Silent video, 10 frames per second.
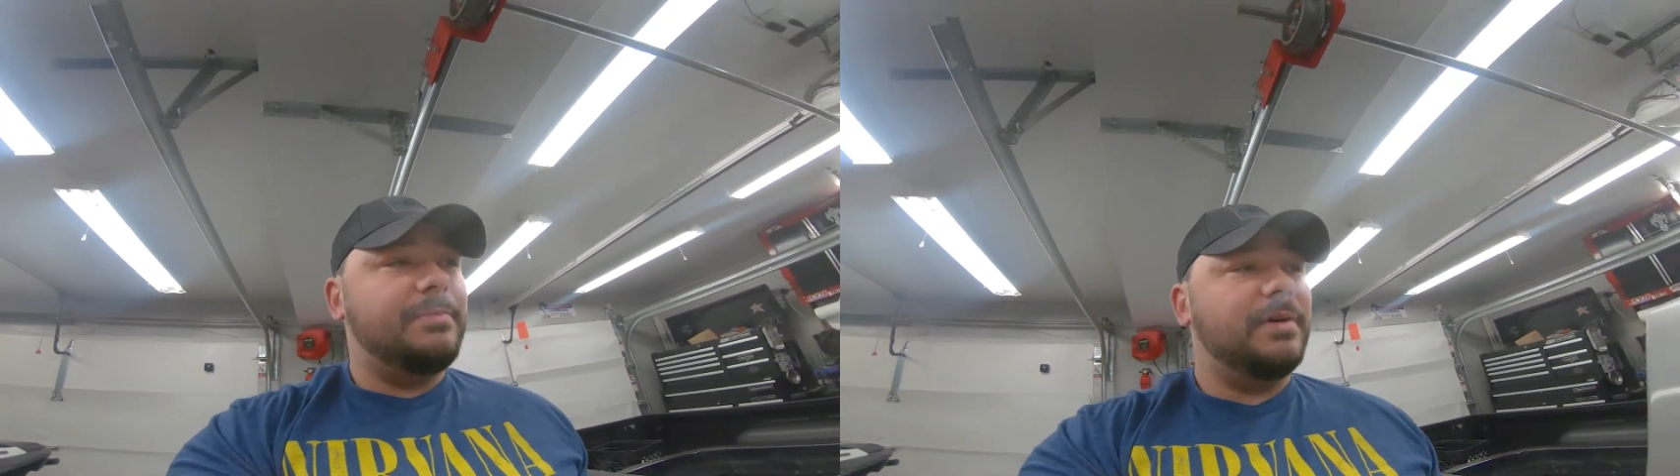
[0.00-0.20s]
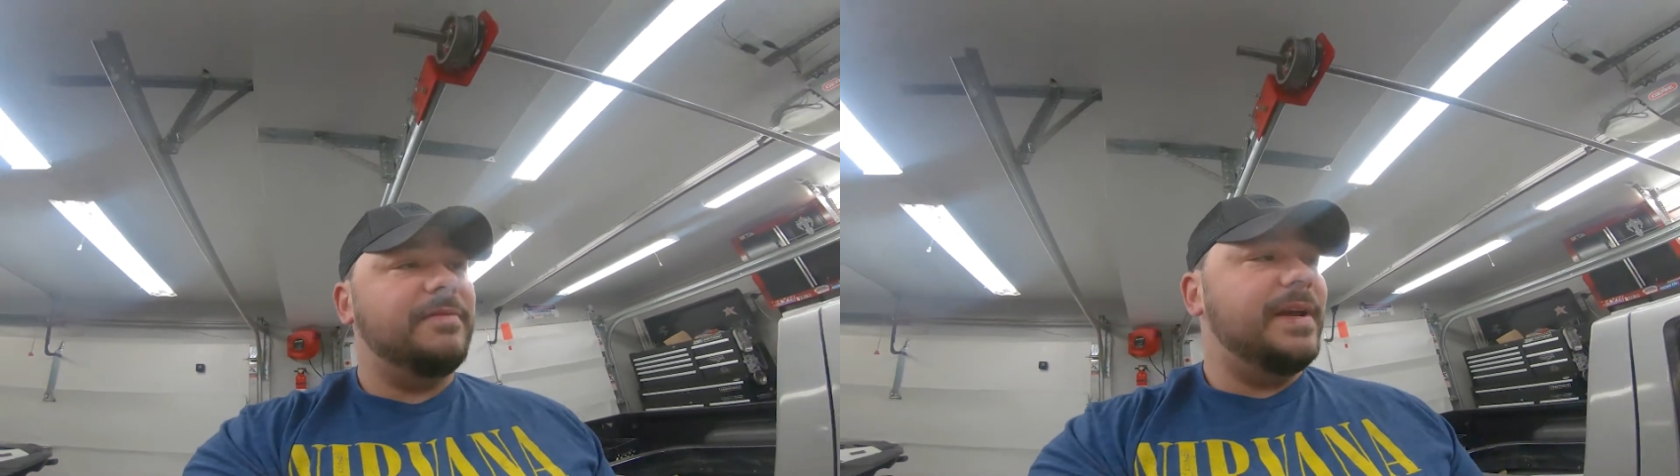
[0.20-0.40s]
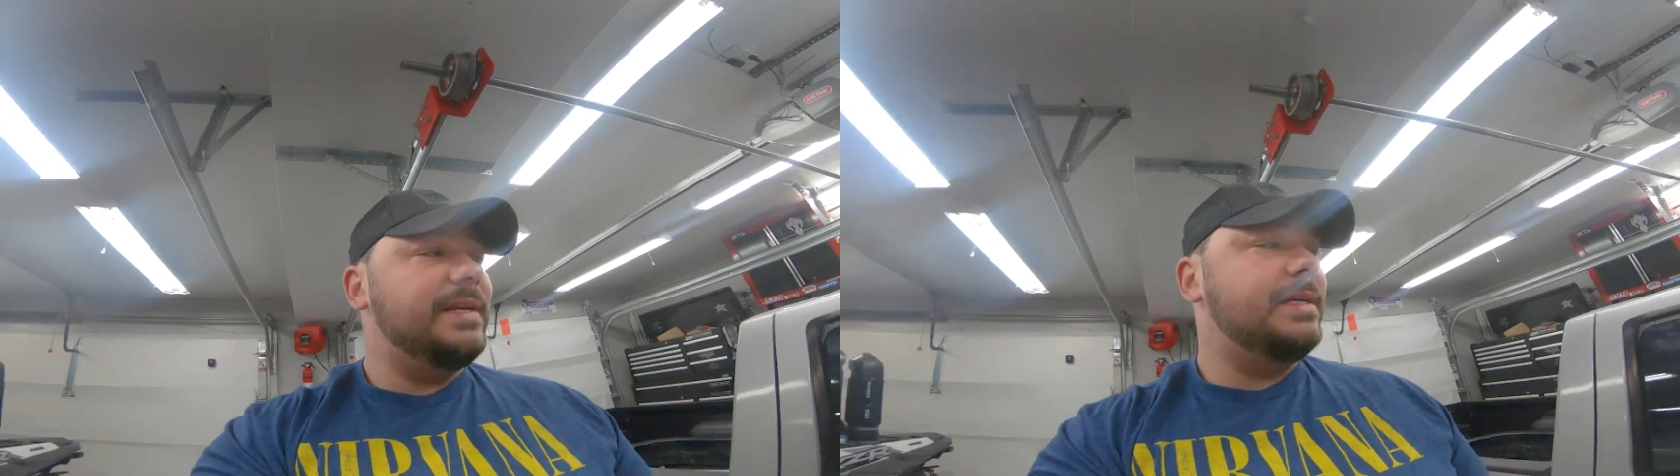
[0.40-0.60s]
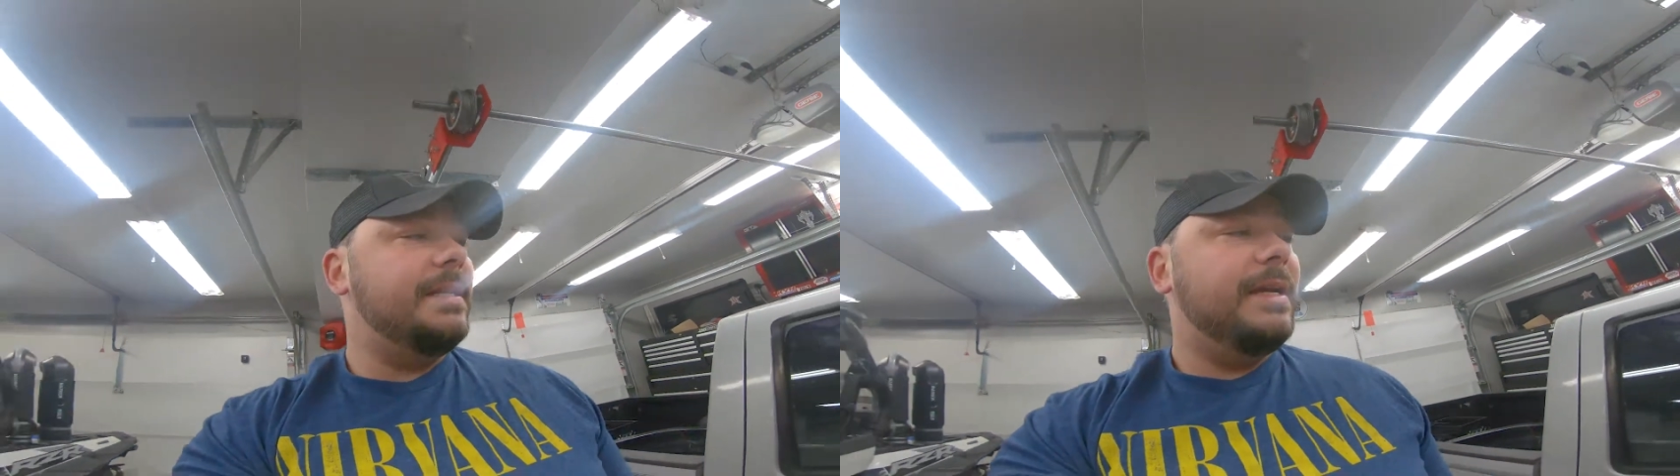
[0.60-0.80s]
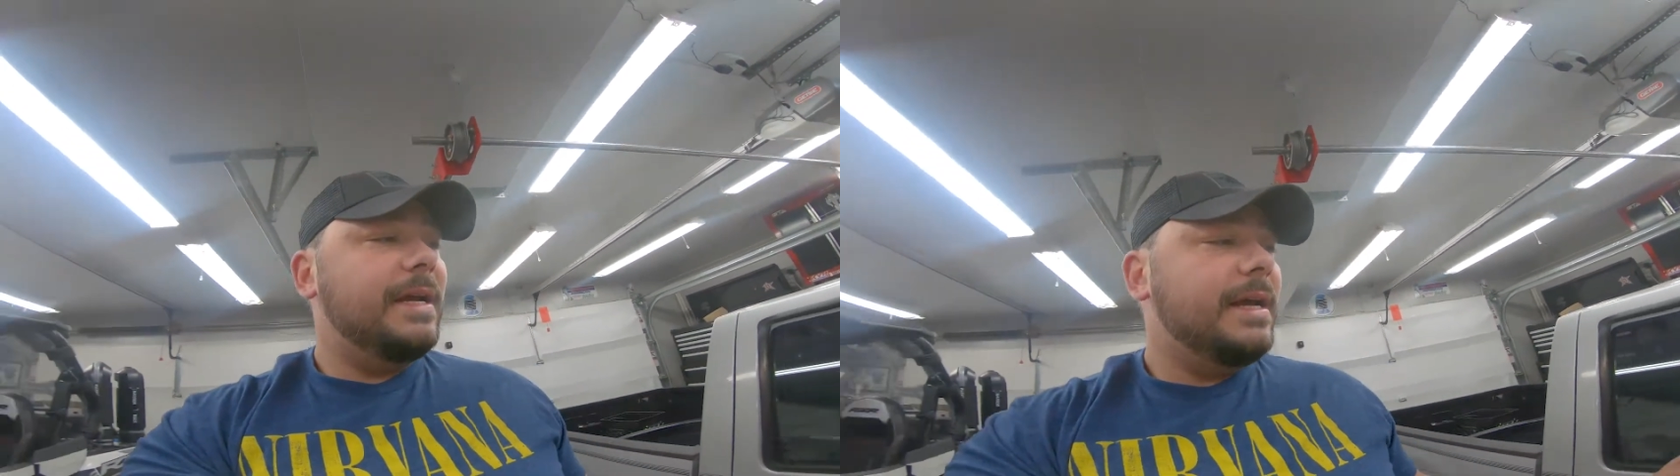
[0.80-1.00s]
prevent
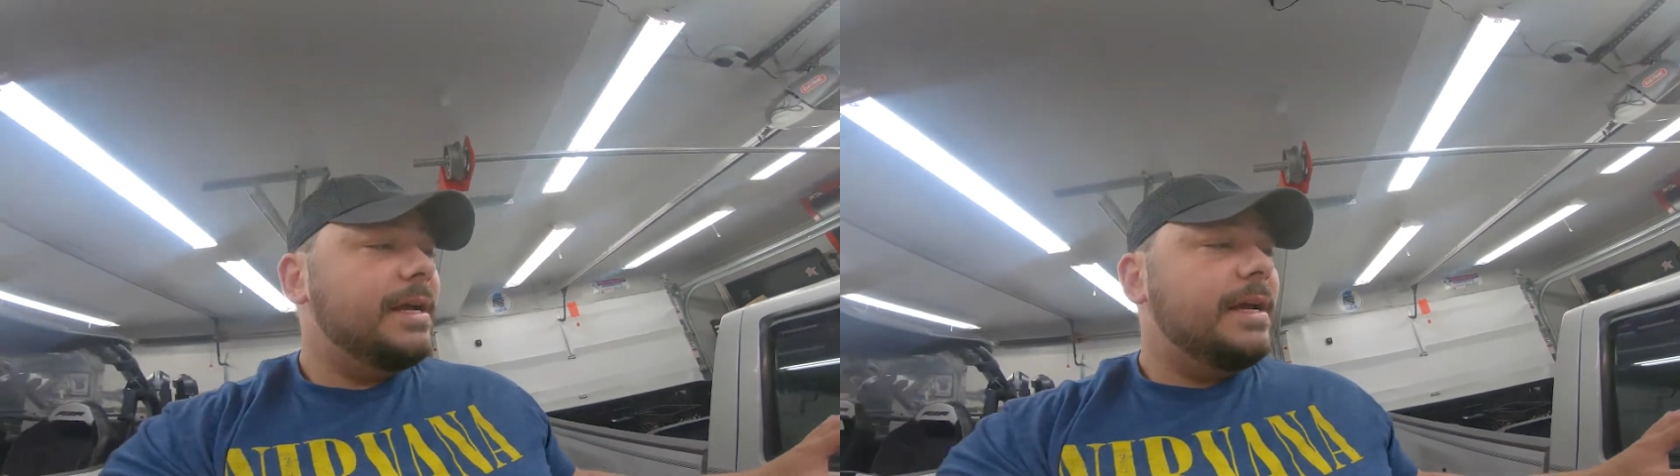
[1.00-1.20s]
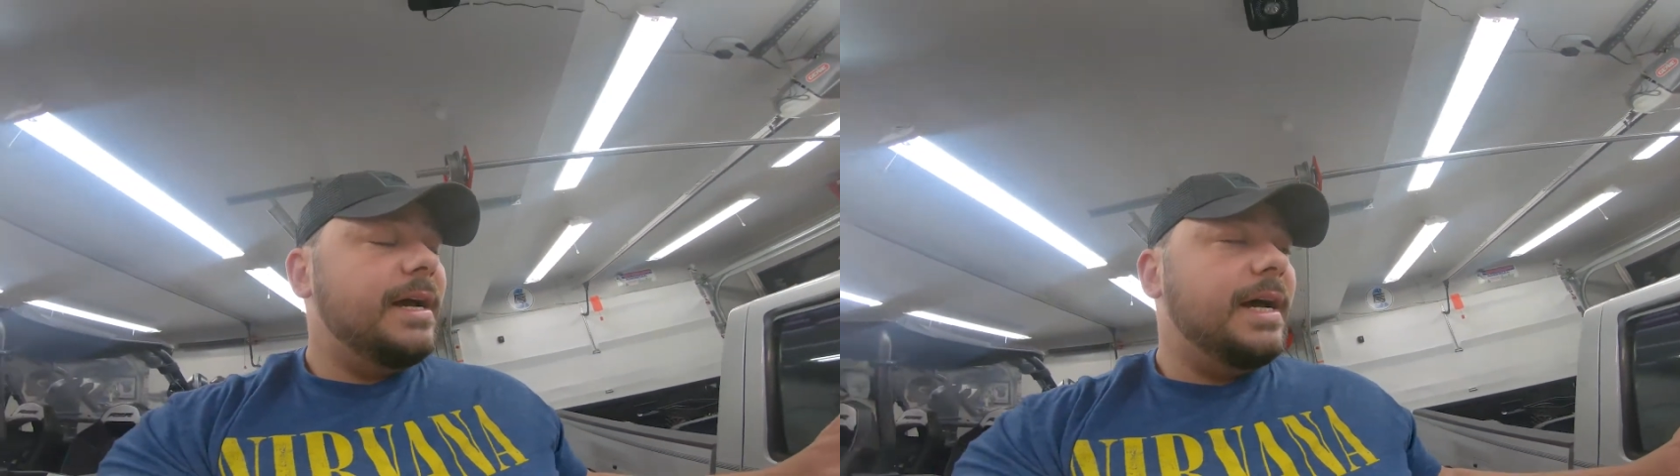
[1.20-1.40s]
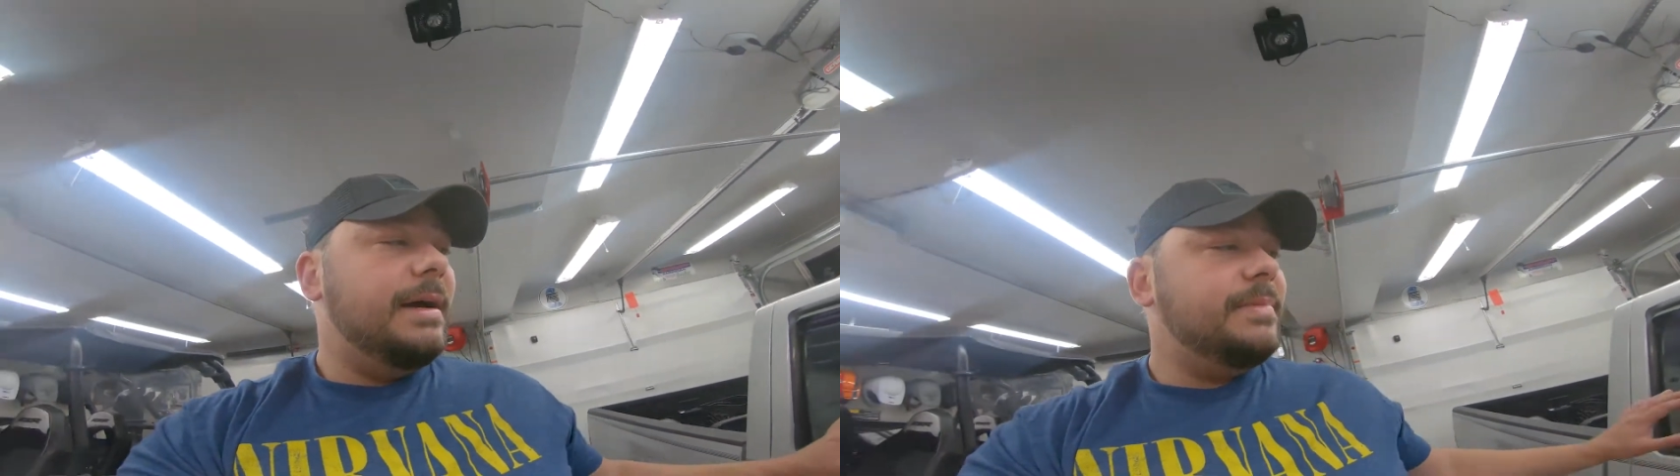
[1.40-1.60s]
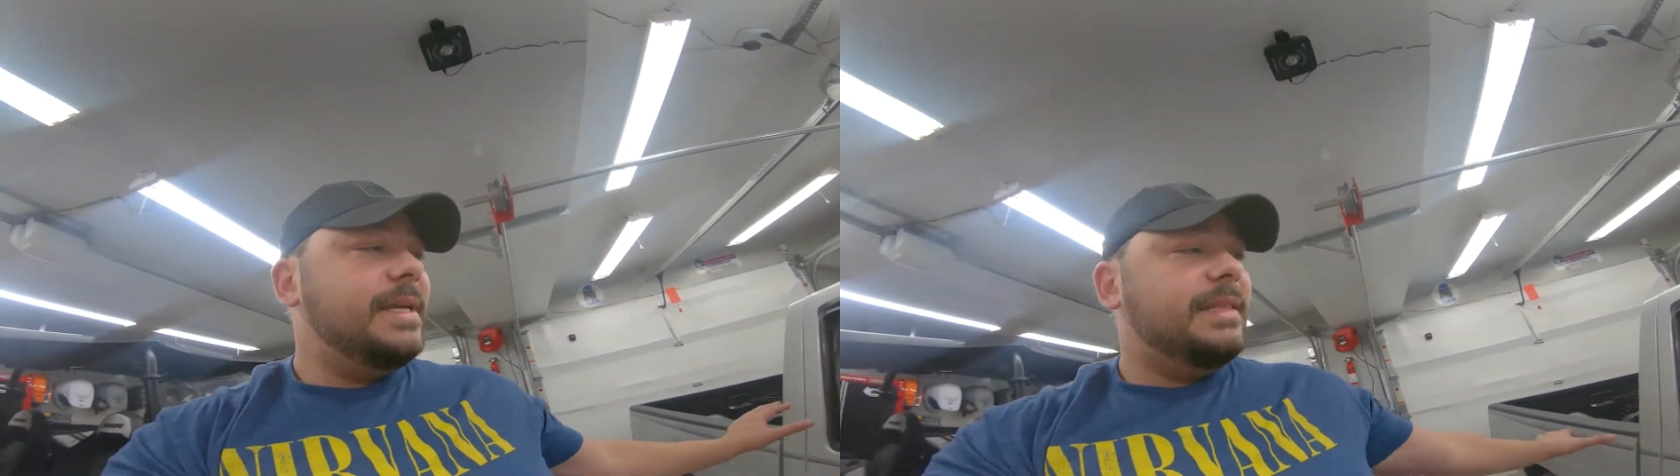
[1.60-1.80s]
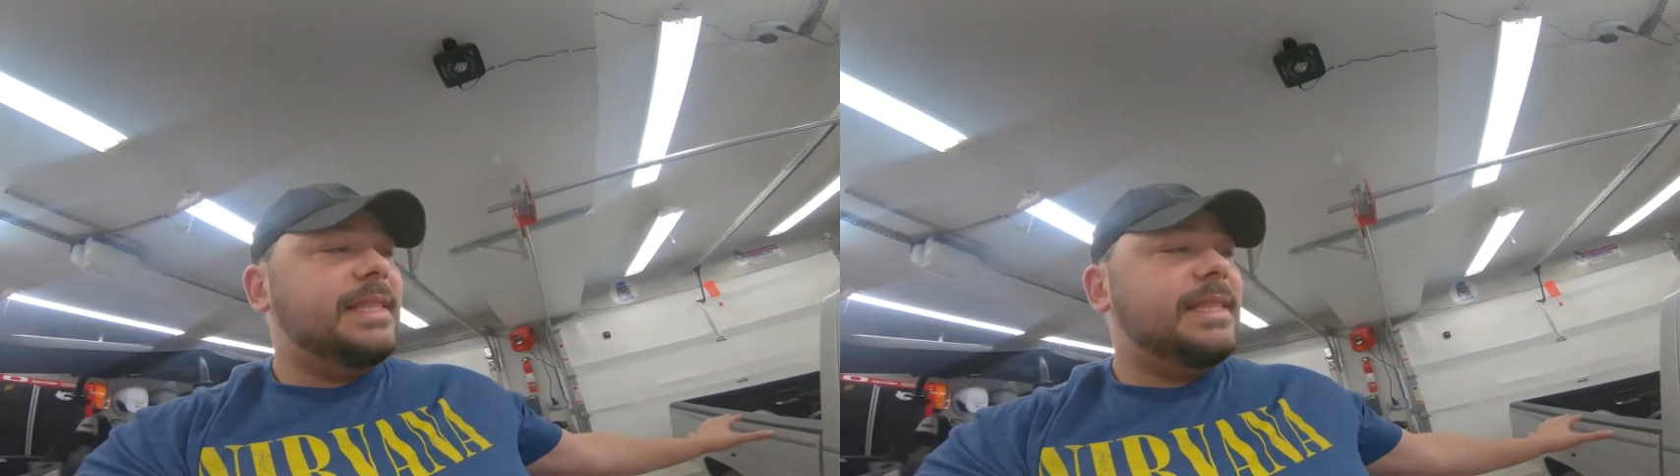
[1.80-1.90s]
it. Get